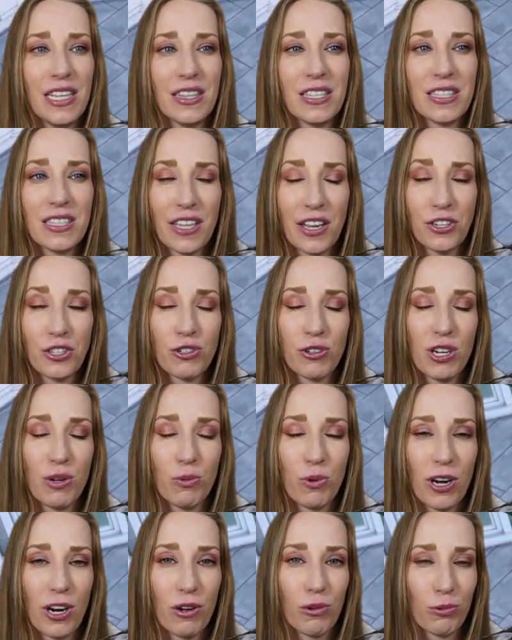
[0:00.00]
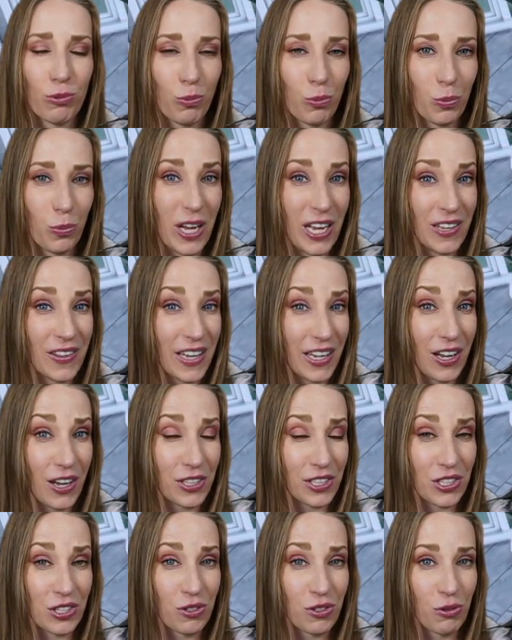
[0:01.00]
century railway that
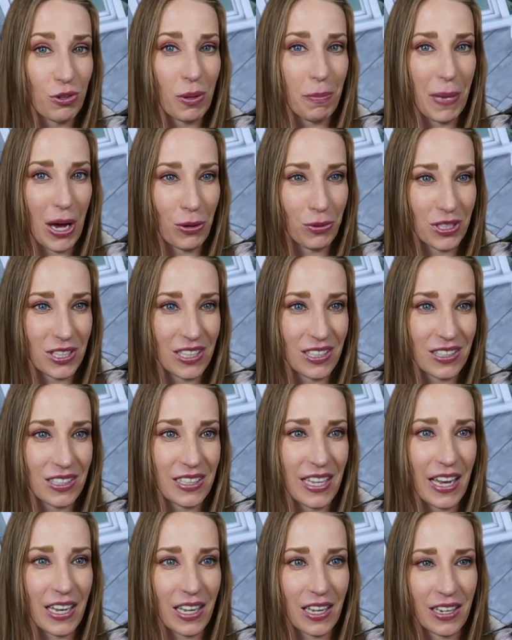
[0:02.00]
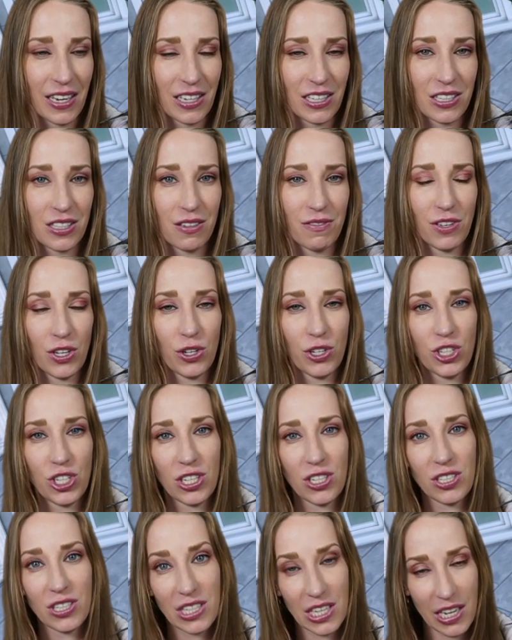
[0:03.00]
cuts through the mountains that connects the
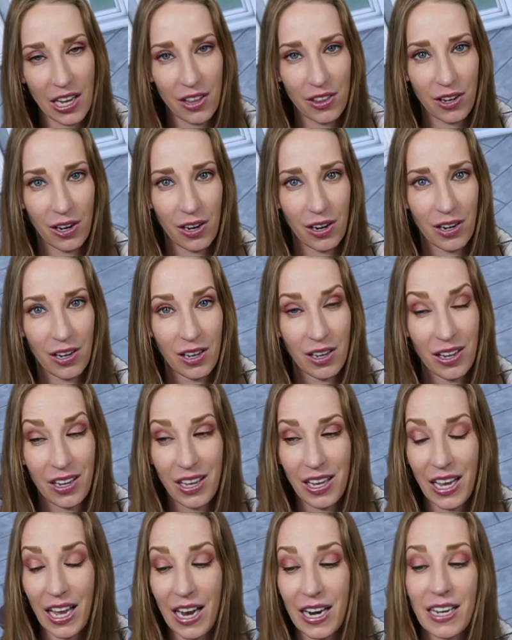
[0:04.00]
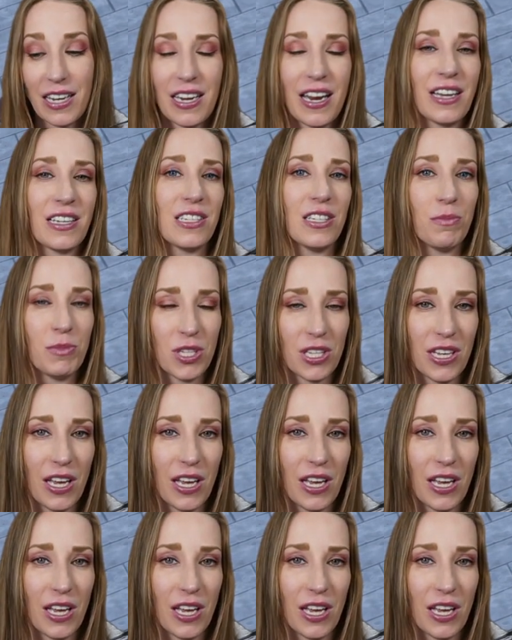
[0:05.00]
villages together, and it connects them to the